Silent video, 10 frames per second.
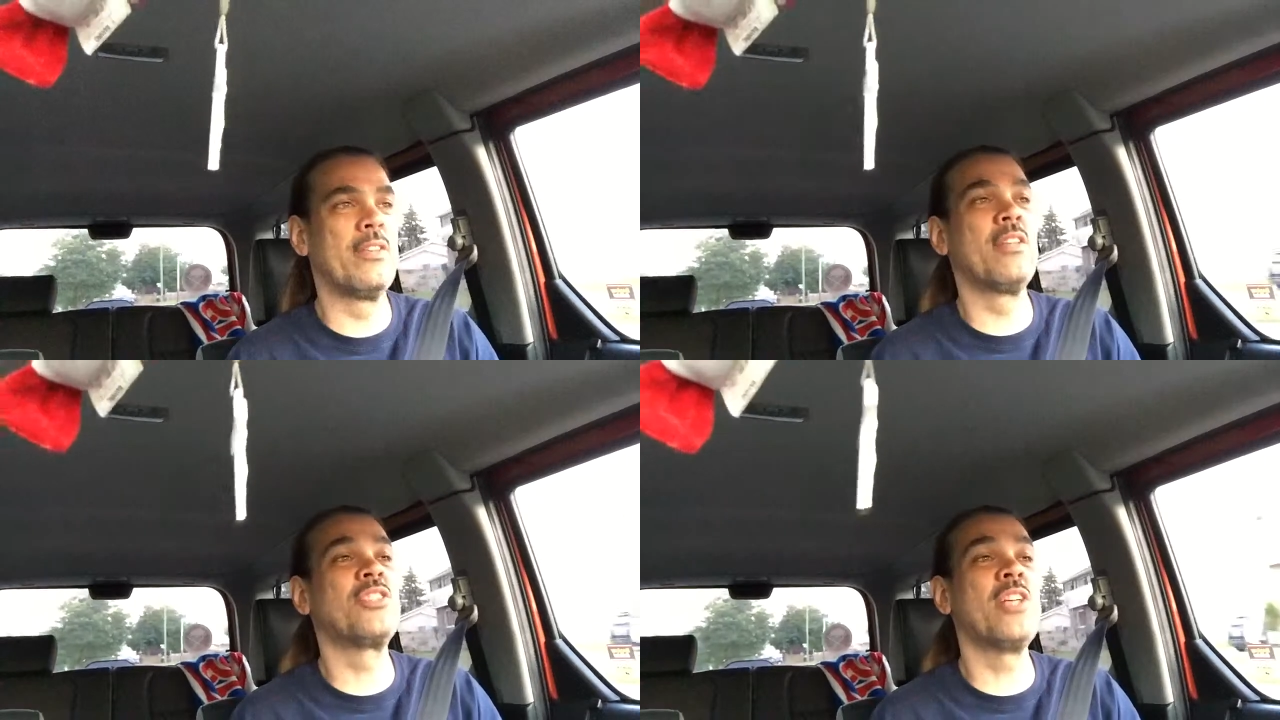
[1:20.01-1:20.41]

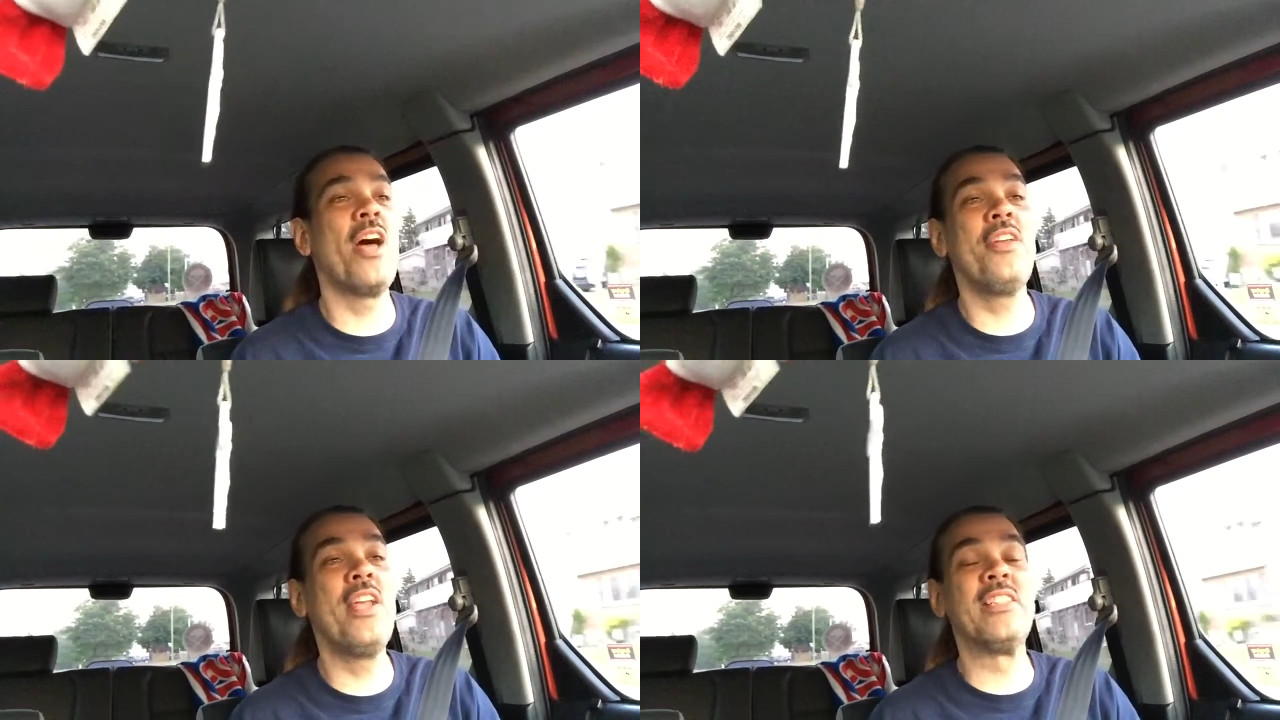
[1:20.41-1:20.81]
The
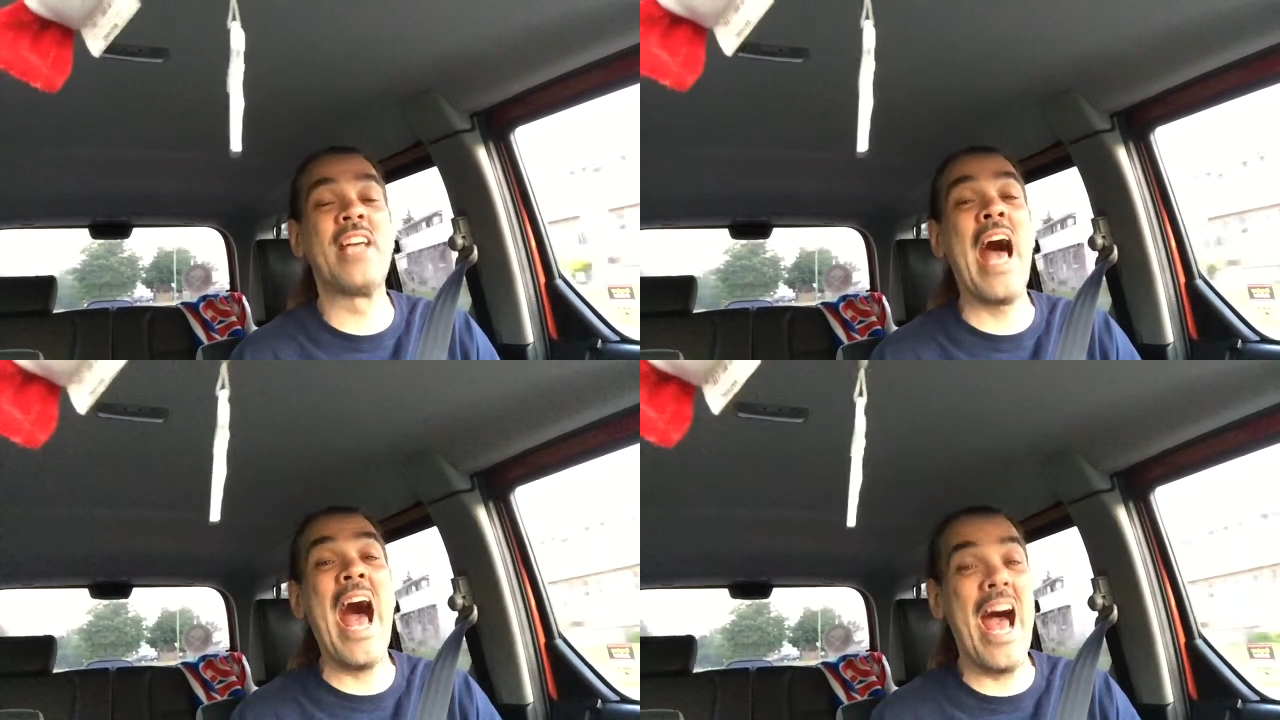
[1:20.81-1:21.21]
sun is
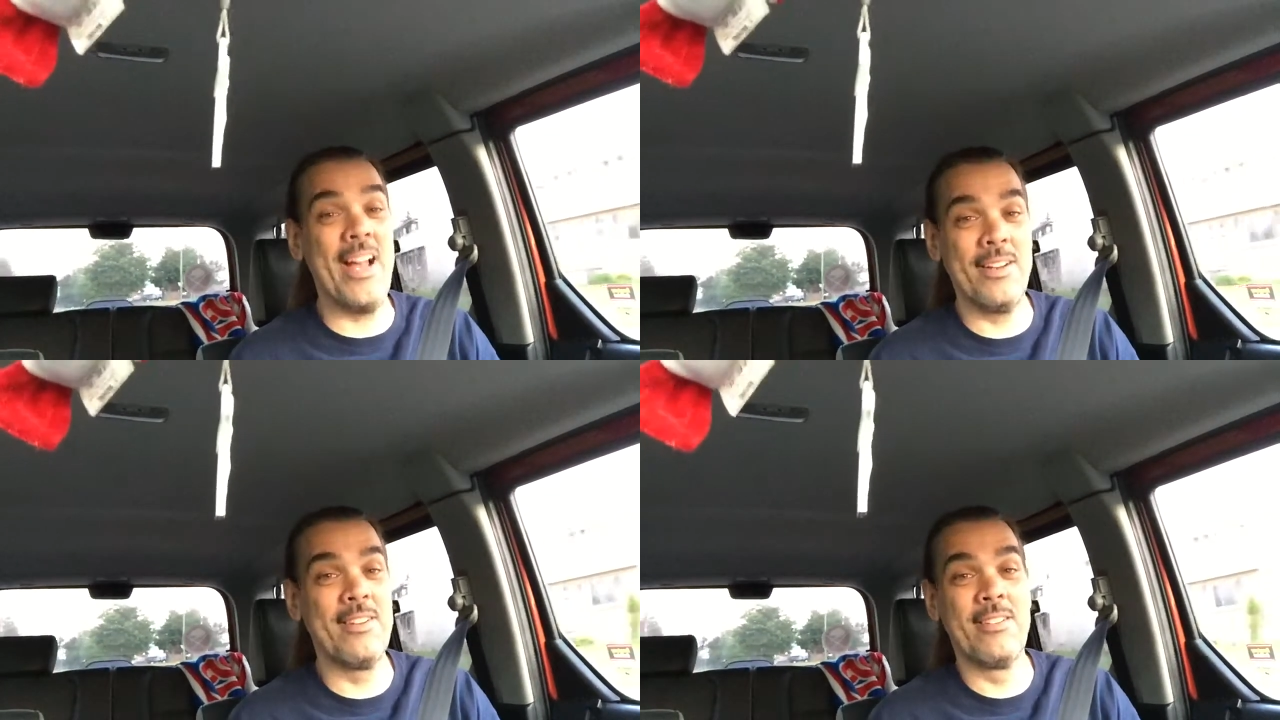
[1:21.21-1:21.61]

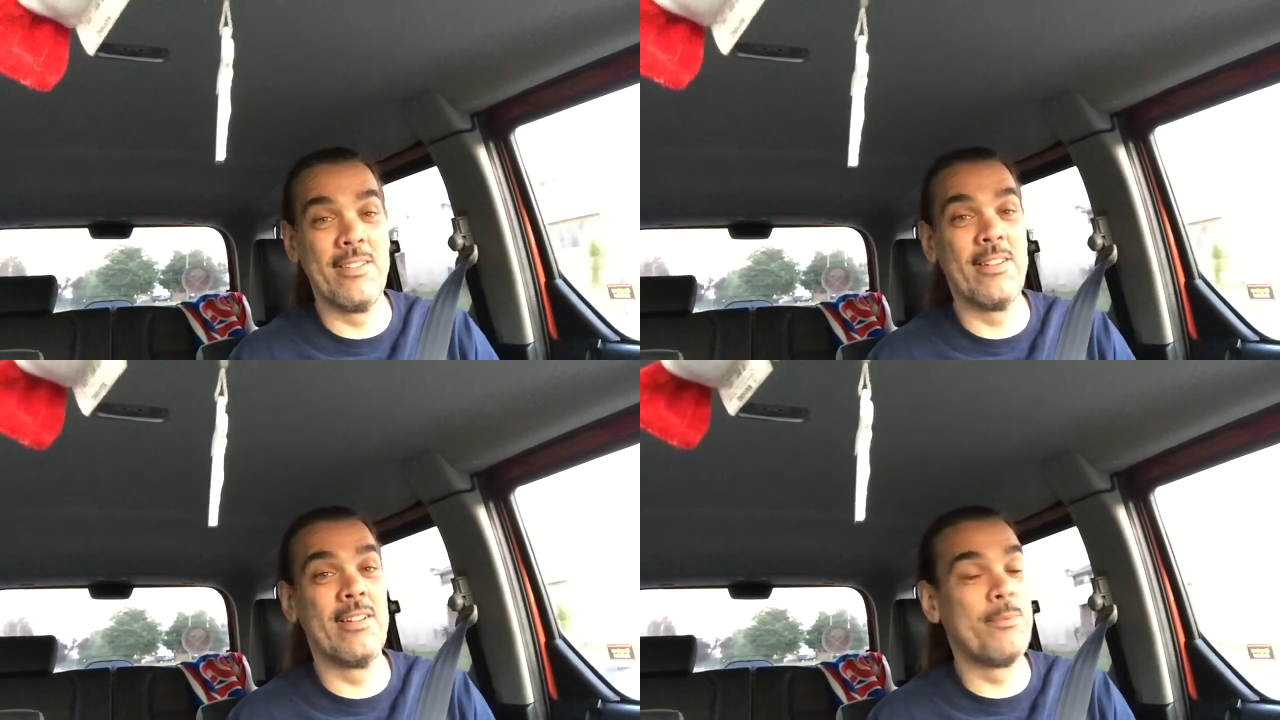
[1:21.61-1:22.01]
hot,
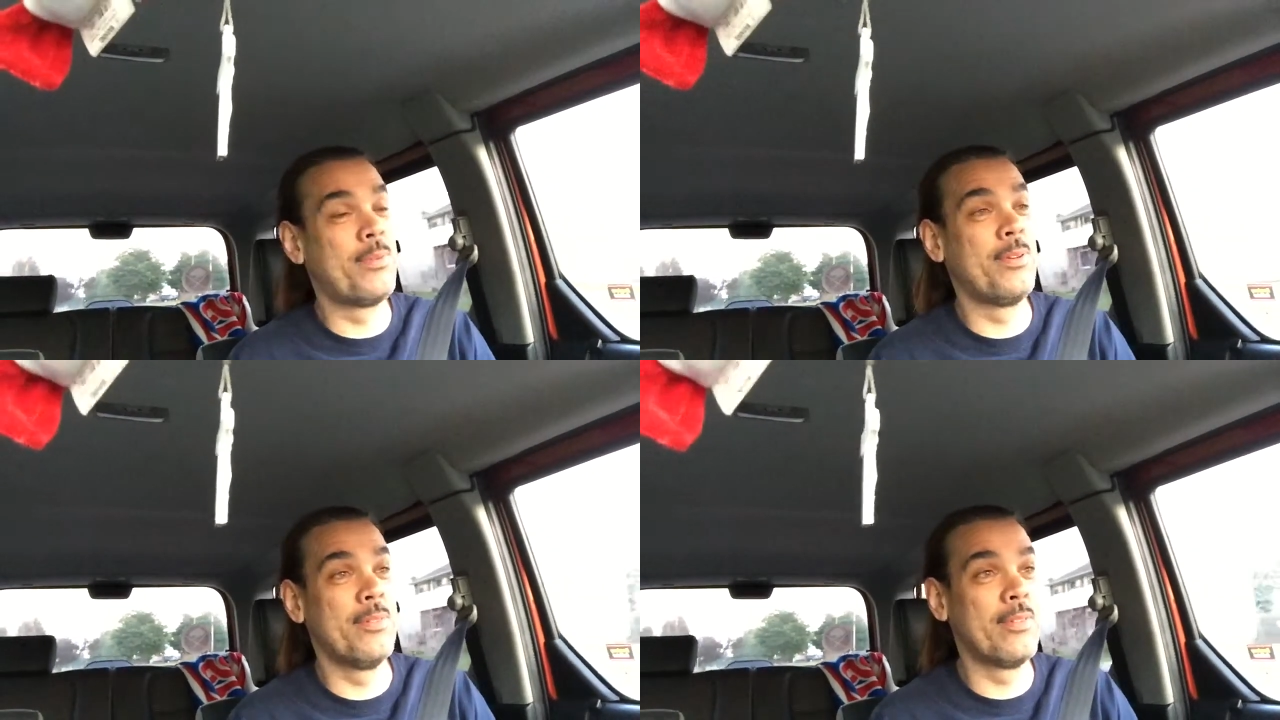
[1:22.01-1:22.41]

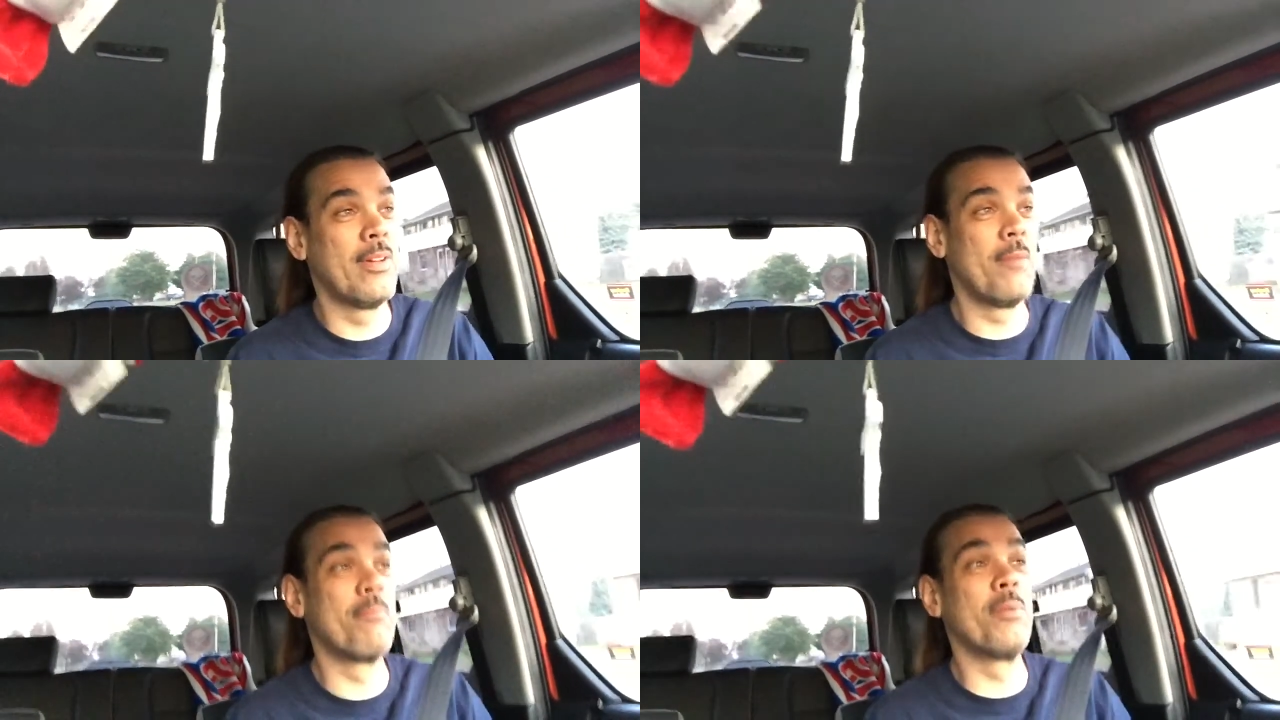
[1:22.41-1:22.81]

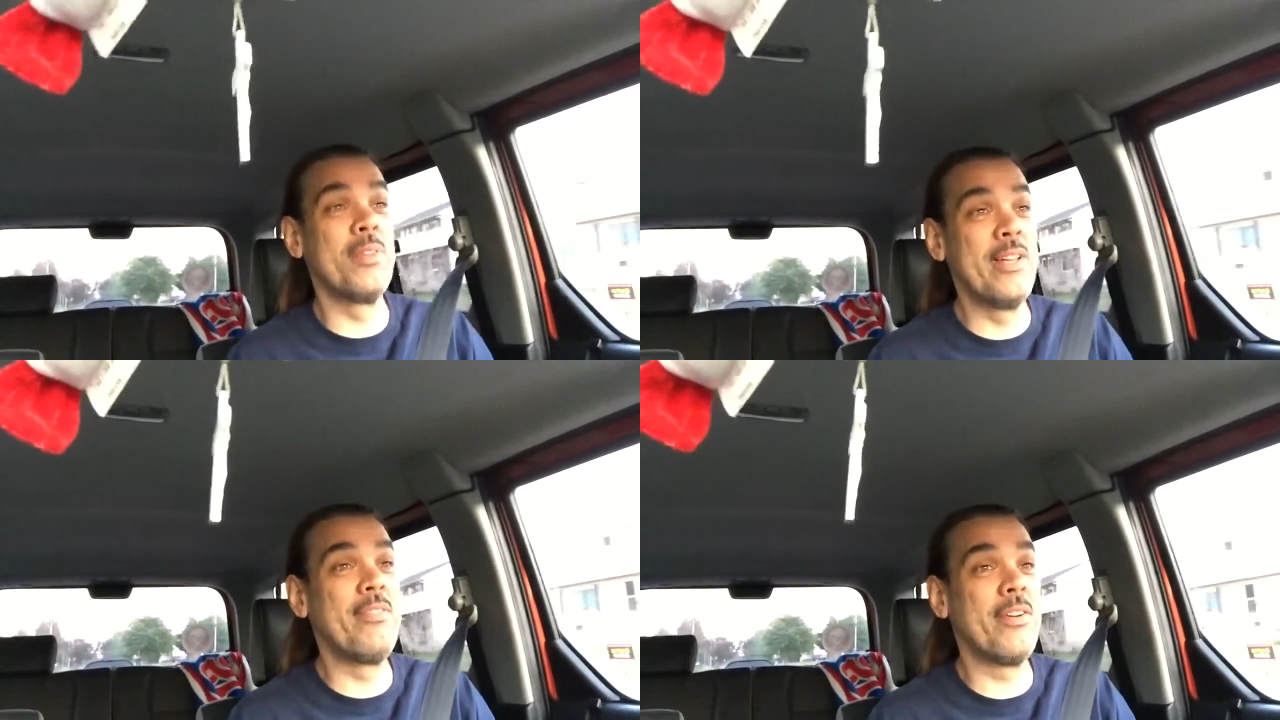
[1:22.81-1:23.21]

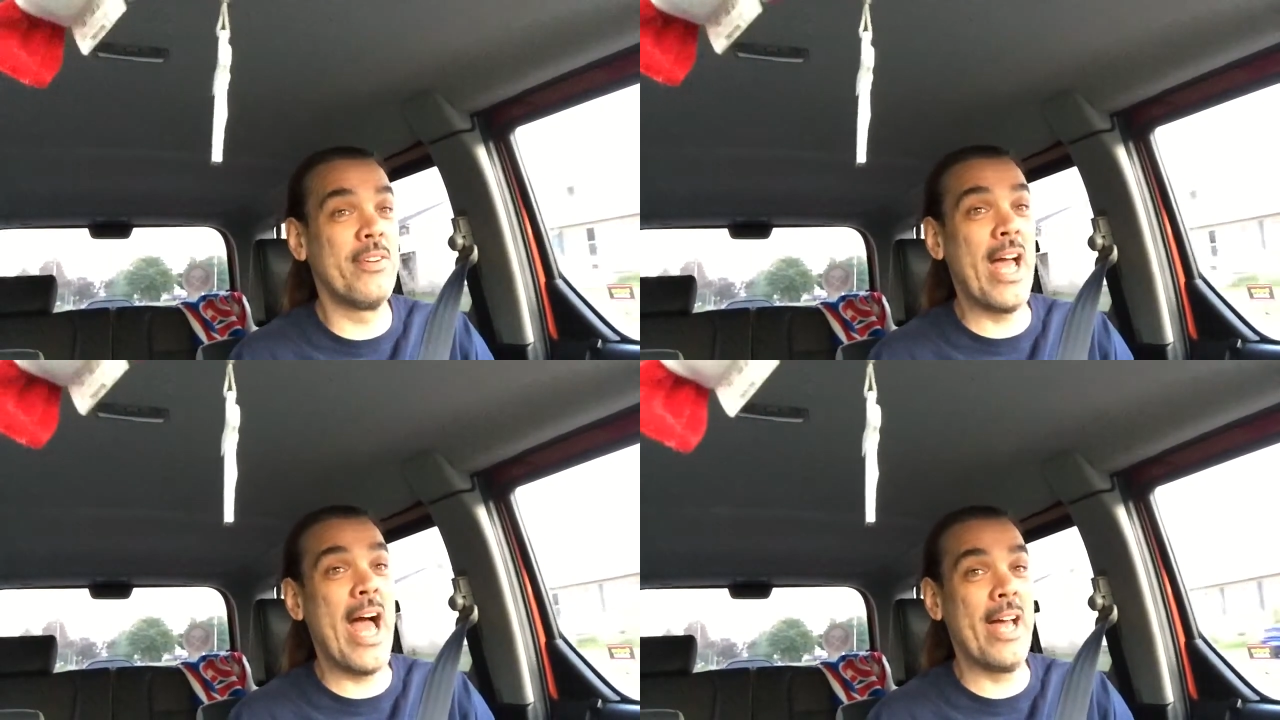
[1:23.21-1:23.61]
believe it
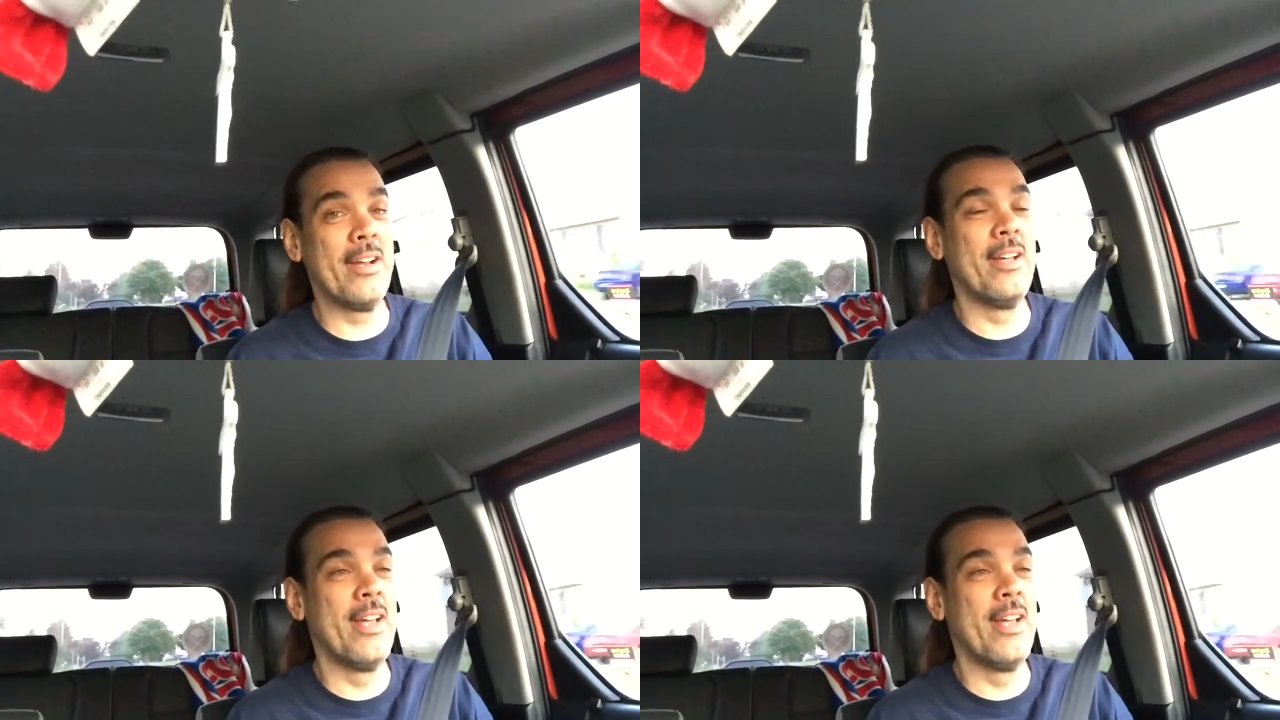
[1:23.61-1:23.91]
or not,